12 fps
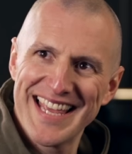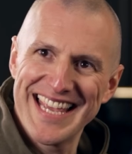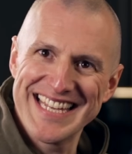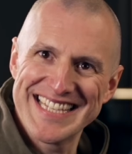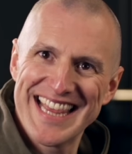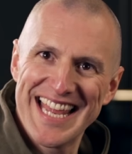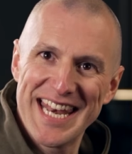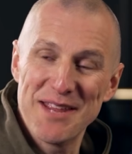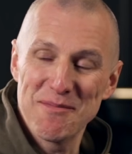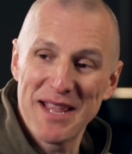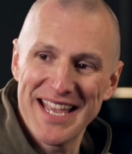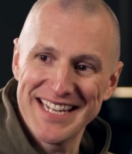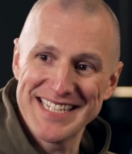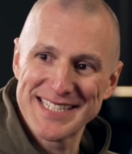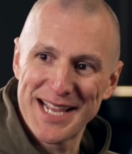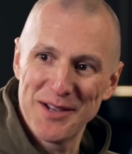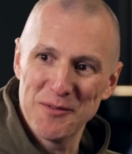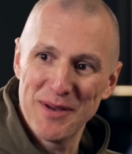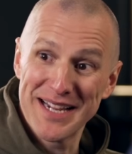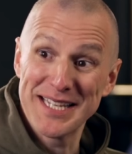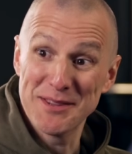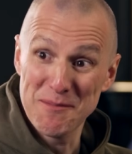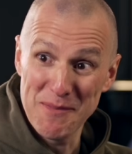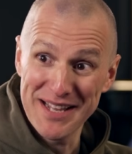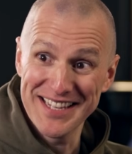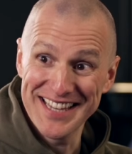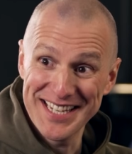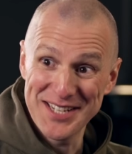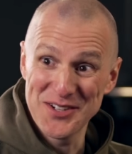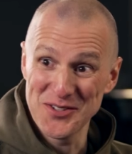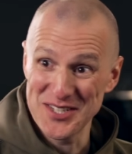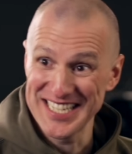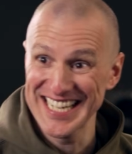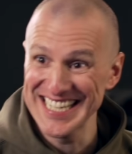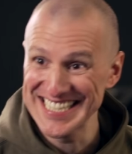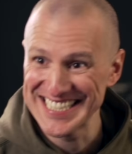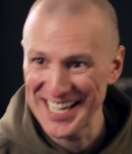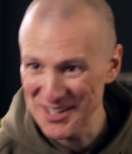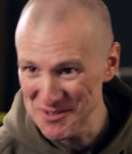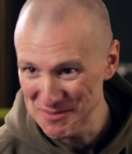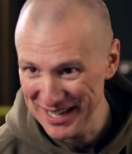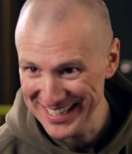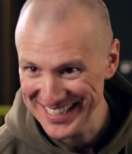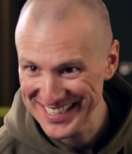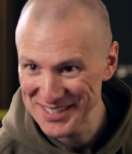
Is then him getting his title back in the manner that he goes and get his title back